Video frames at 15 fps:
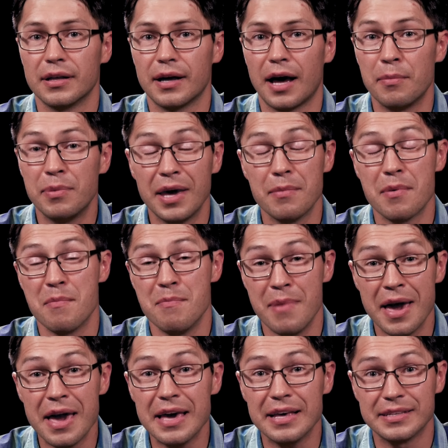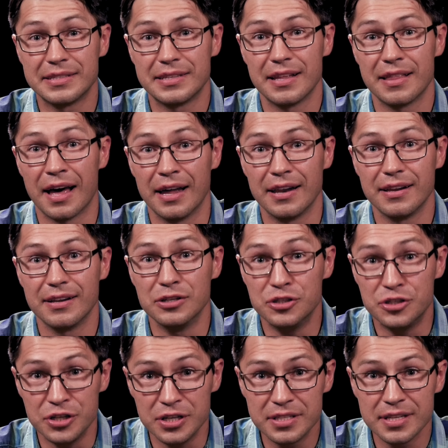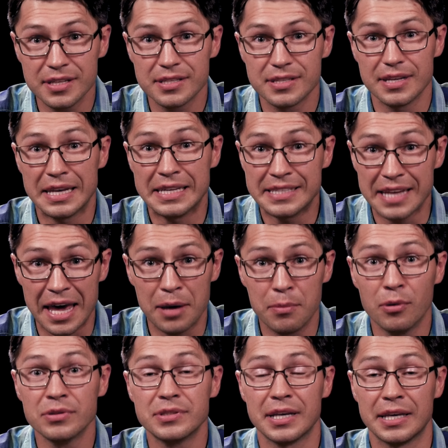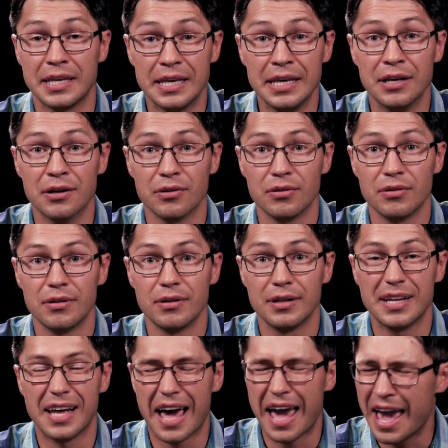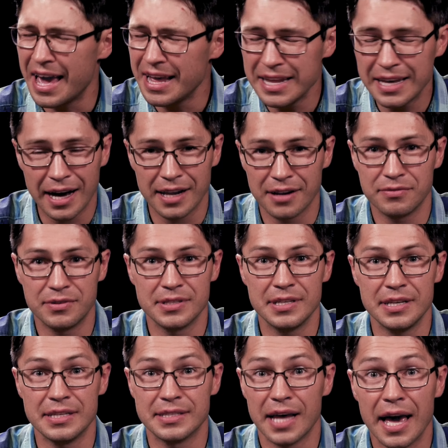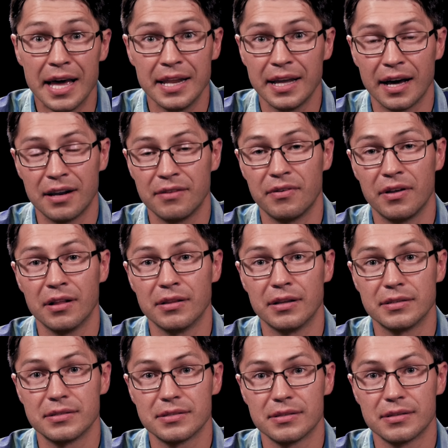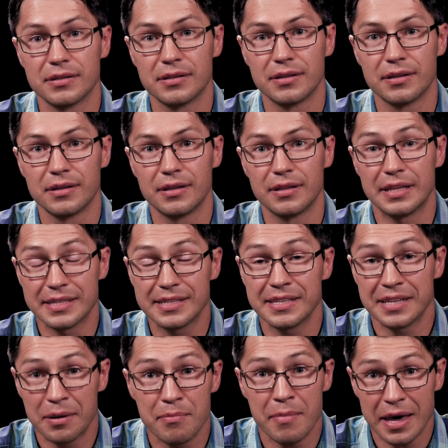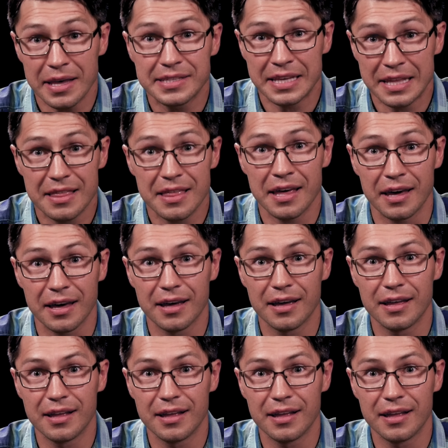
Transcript: I became amazed that Jesus is able to heal any kind of disease, any kind of illness. This is an amazing thing.